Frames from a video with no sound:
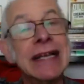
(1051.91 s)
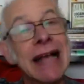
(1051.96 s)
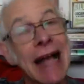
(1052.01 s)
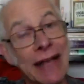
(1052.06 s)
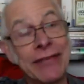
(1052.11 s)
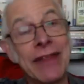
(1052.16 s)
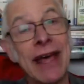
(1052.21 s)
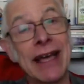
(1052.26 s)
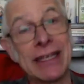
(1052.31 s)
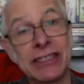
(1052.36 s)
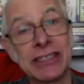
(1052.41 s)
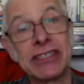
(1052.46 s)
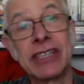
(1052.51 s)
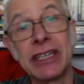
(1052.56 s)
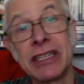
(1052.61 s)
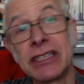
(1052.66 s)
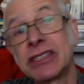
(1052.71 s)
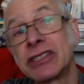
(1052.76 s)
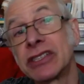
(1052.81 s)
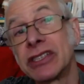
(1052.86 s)
and that still
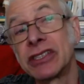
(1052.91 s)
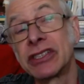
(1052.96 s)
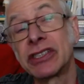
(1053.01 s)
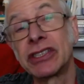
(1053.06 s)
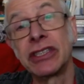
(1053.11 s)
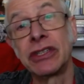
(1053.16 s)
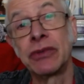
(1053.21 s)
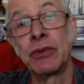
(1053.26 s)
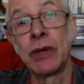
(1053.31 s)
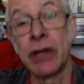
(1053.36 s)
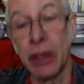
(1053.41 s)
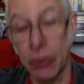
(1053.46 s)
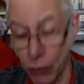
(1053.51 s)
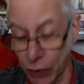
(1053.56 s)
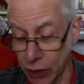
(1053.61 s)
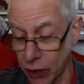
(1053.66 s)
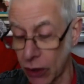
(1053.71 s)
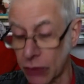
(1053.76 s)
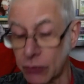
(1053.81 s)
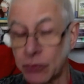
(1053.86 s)
existed when
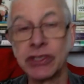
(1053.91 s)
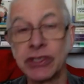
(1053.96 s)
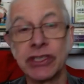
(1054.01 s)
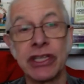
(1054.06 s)
I was